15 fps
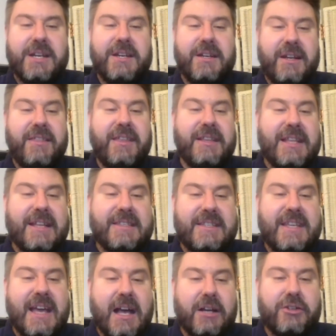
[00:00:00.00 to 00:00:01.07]
And I think that's
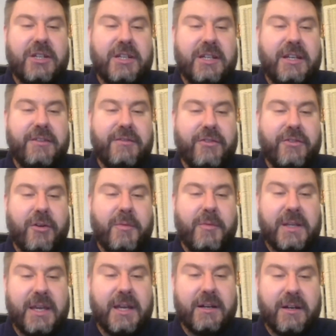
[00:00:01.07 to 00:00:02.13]
the actually informal
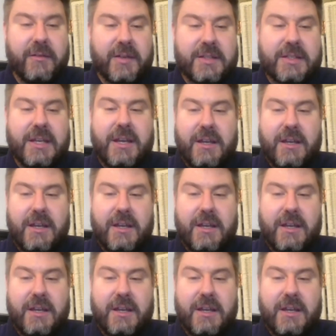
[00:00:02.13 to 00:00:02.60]
caregivers.